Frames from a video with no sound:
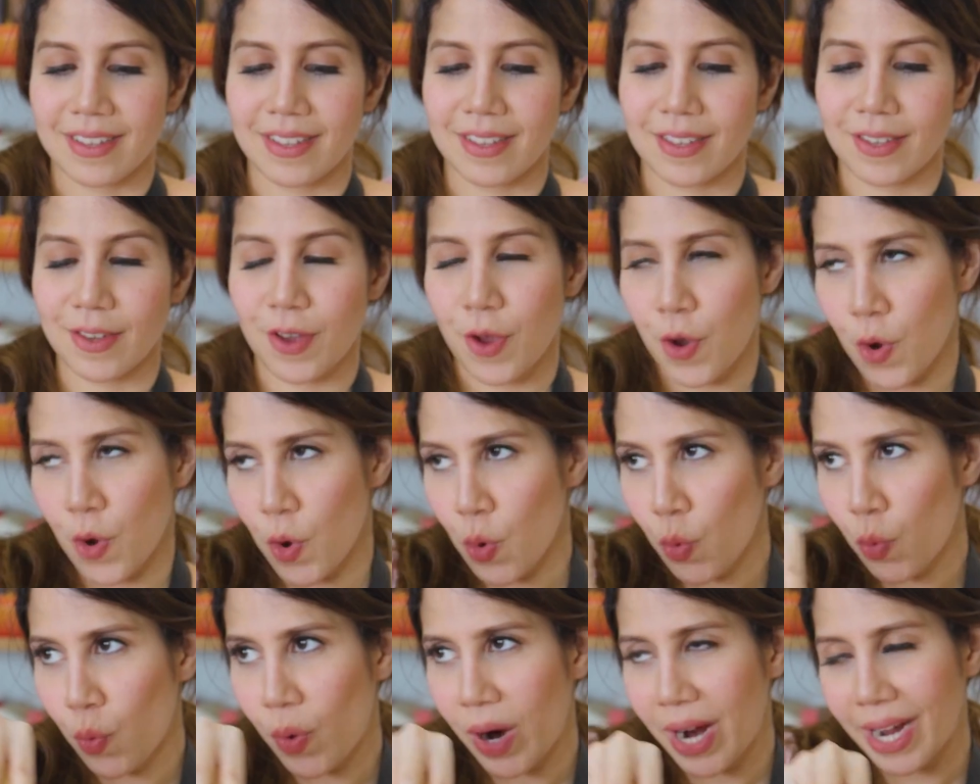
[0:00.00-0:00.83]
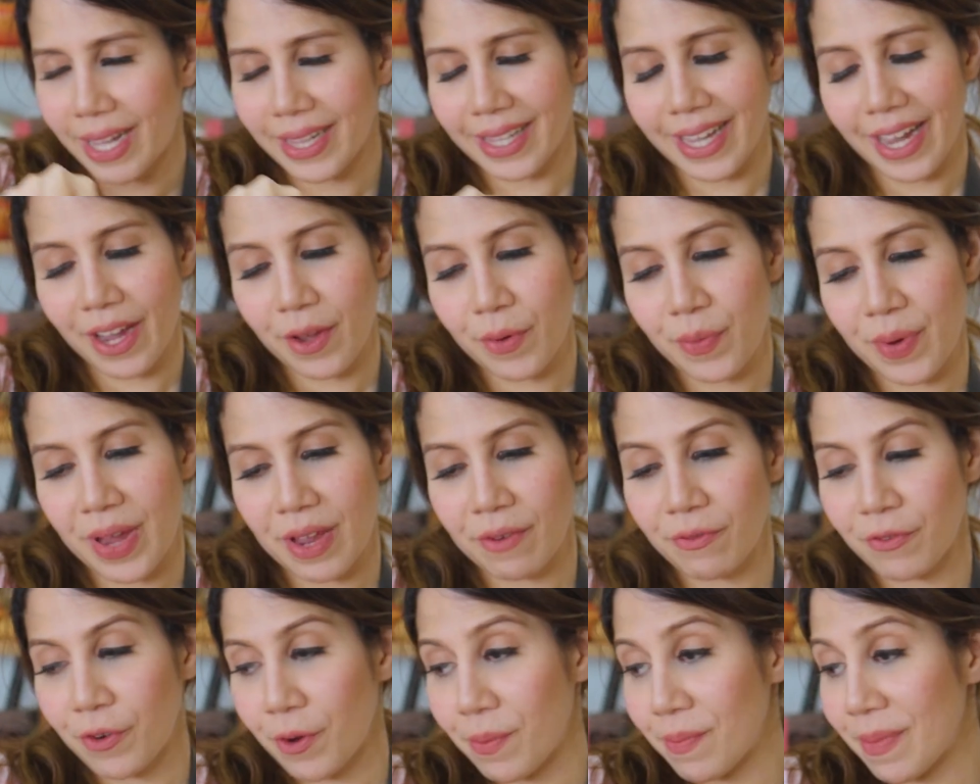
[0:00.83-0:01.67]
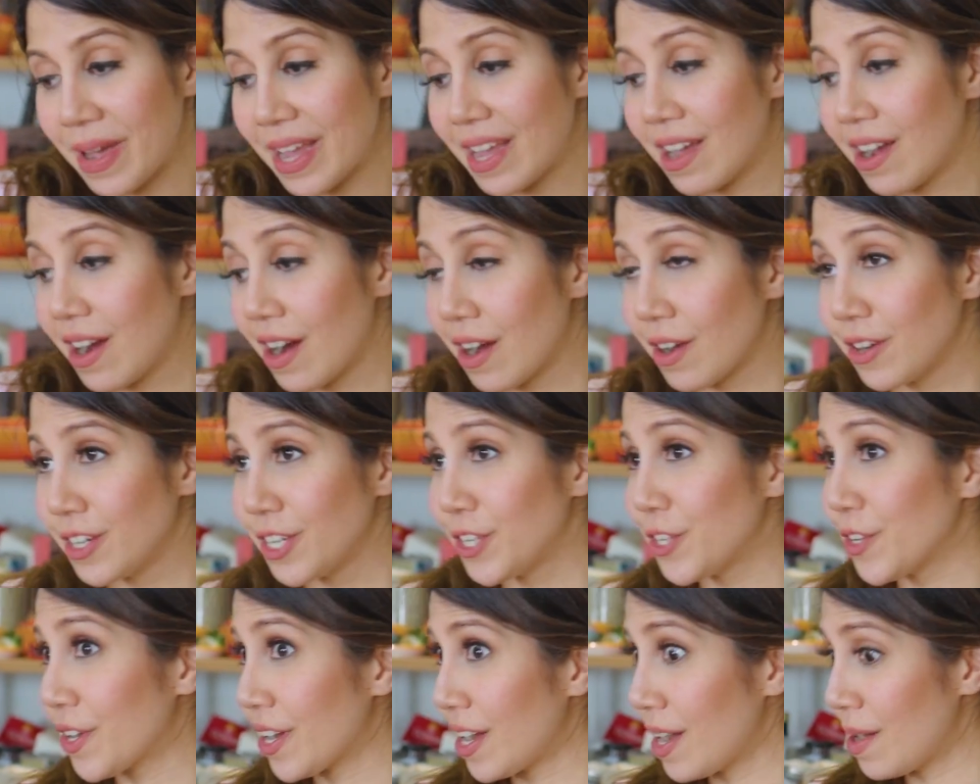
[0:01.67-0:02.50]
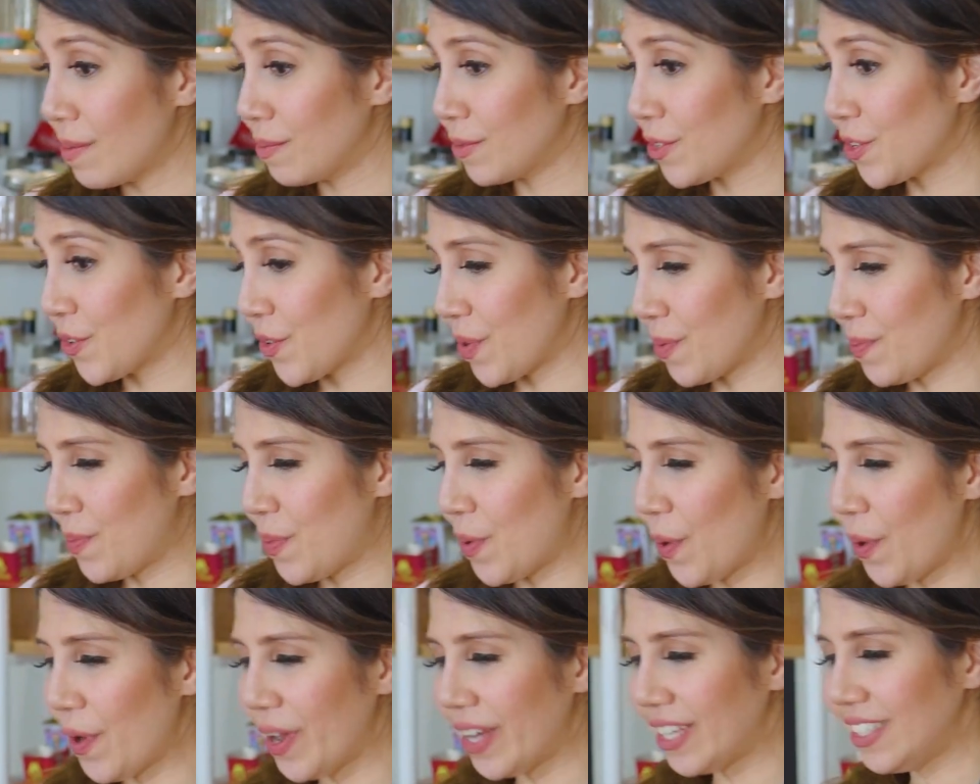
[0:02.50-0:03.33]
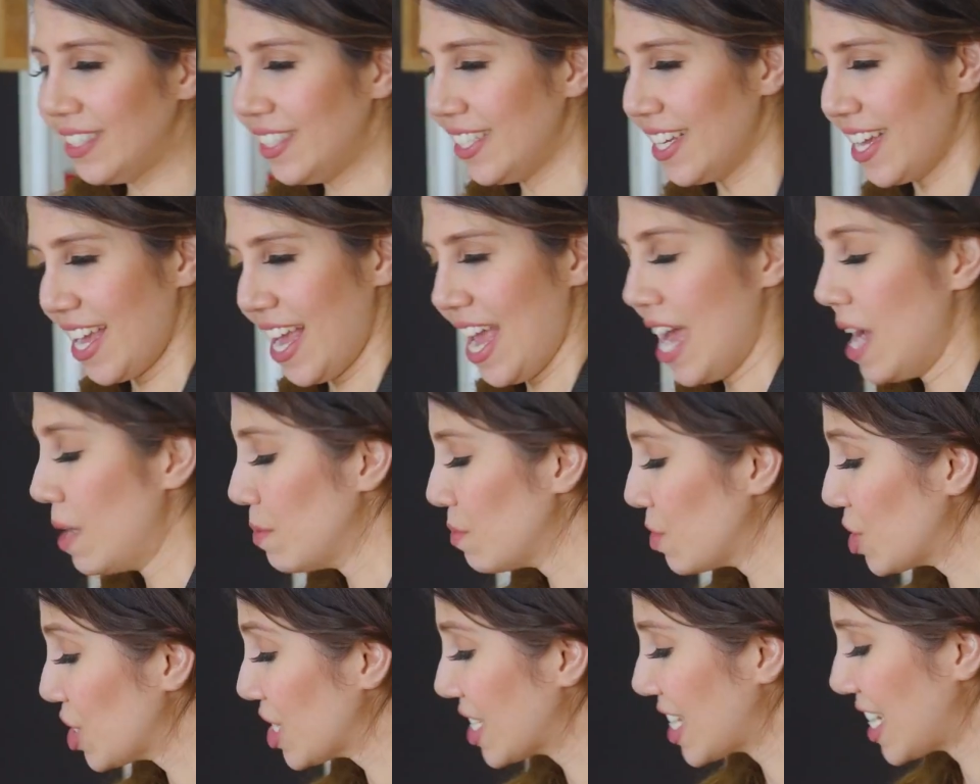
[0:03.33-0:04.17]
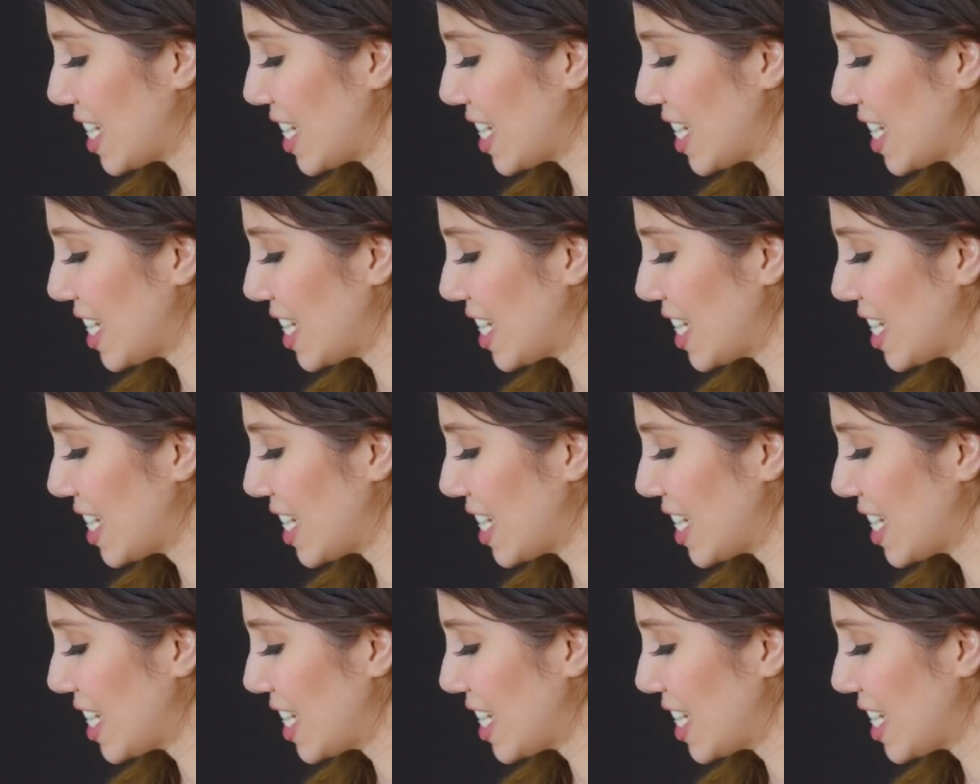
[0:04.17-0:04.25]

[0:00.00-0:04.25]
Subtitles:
So while I wait for my curry to come to a boil, I'm just